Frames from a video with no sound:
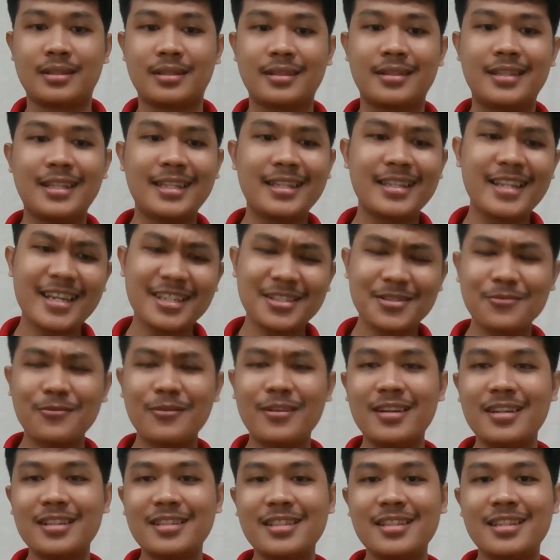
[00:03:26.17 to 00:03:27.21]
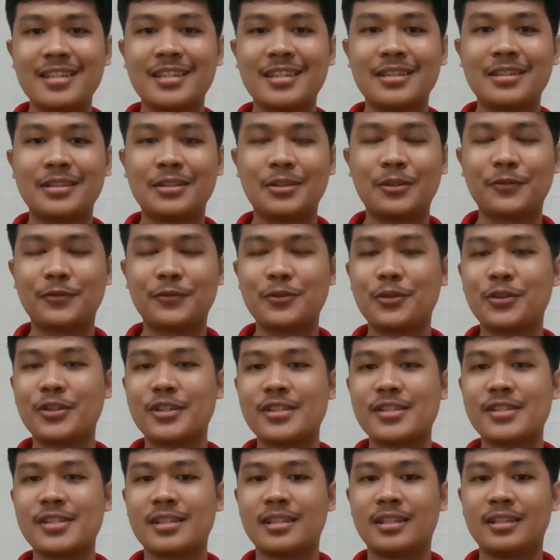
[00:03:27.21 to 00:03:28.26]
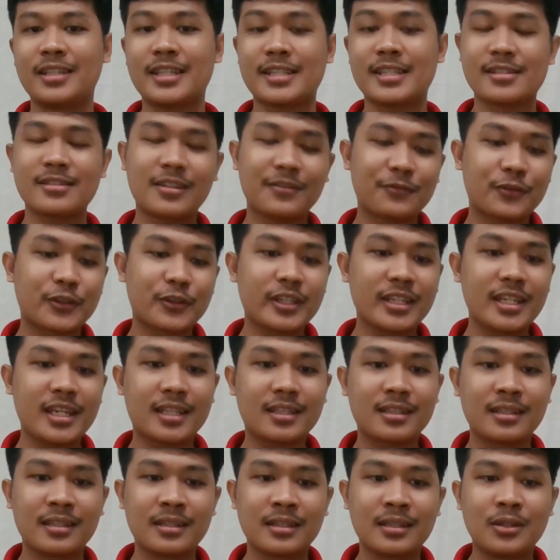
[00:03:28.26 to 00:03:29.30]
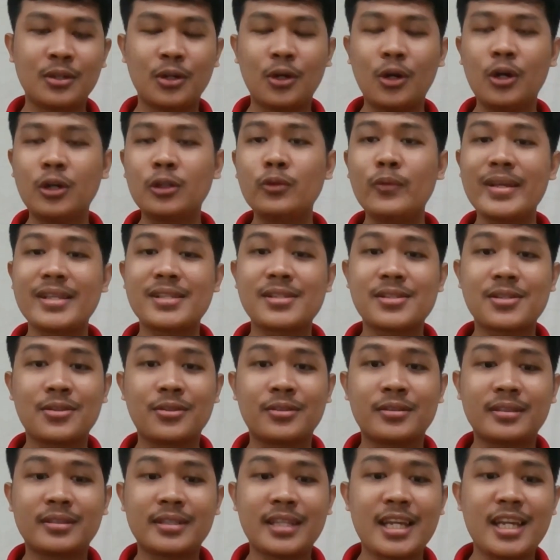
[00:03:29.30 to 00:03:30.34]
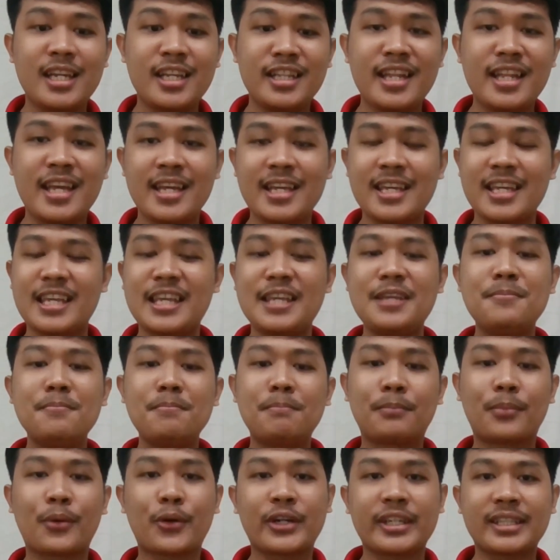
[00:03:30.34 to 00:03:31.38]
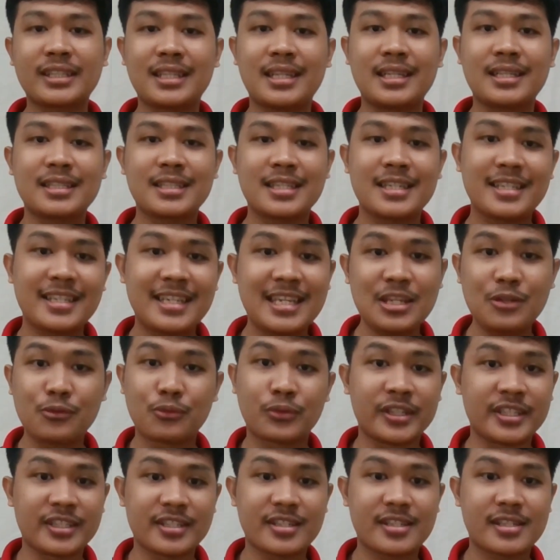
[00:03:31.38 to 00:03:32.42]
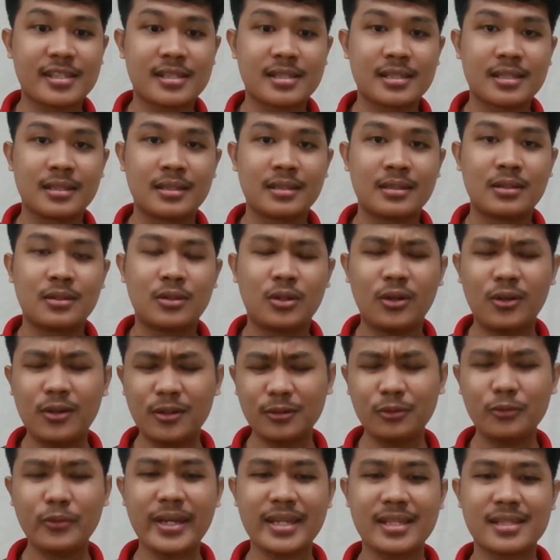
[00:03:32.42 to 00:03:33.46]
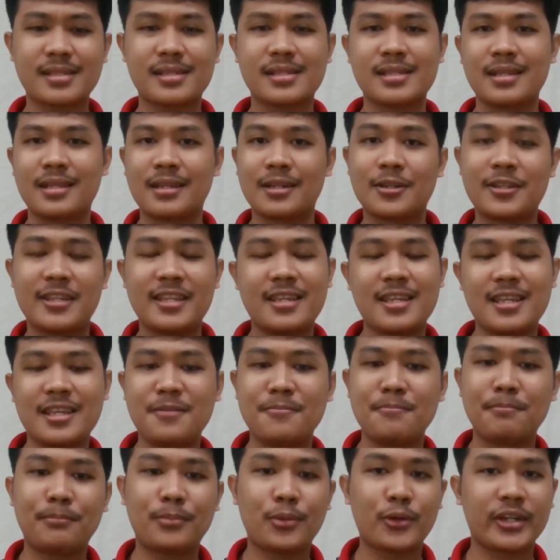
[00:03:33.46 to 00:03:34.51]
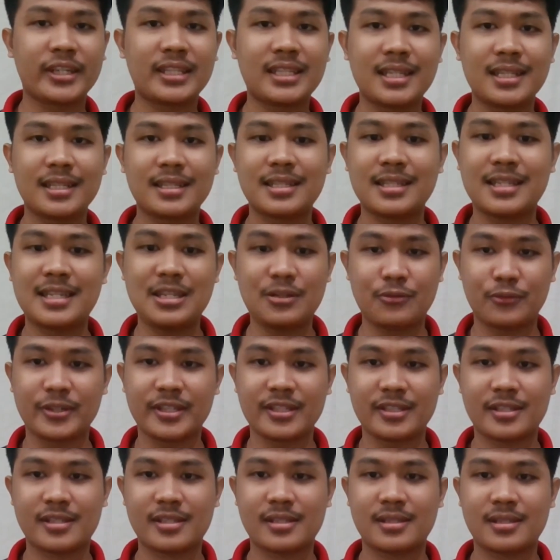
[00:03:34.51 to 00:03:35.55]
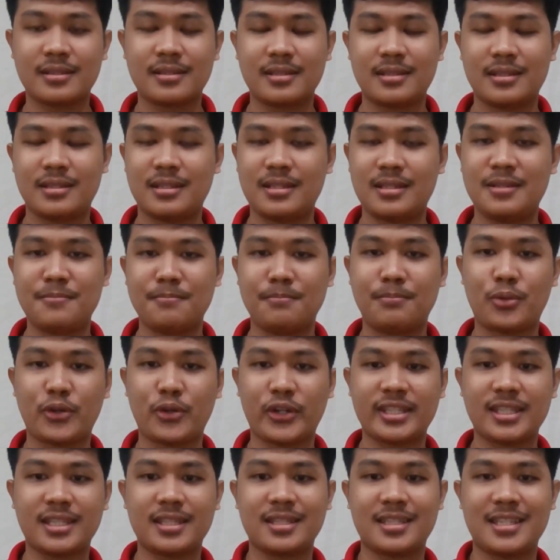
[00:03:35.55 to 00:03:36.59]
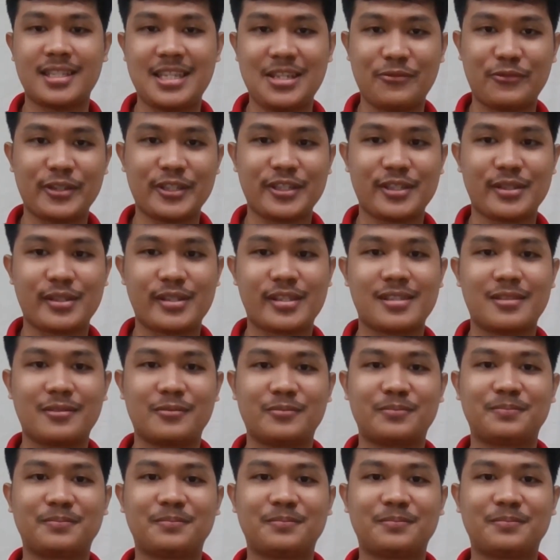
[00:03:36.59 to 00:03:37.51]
the next one of course let's not forget always contain important keywords always important keywords important keywords